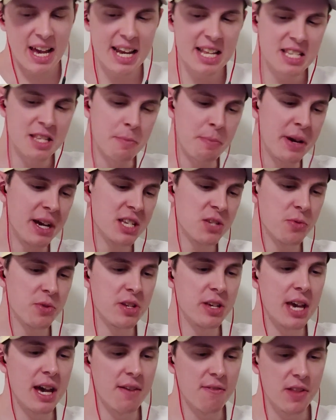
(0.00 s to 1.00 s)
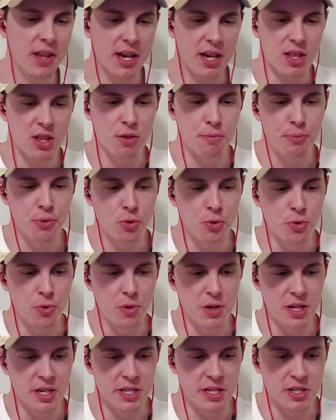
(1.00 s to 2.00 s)
it's the best when you have like the pool
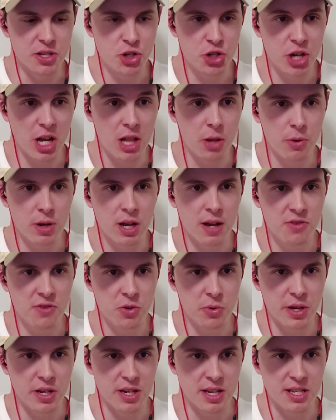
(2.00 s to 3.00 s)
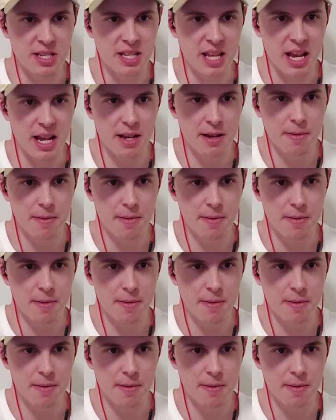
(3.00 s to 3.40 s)
is shallow enough to where you can stand.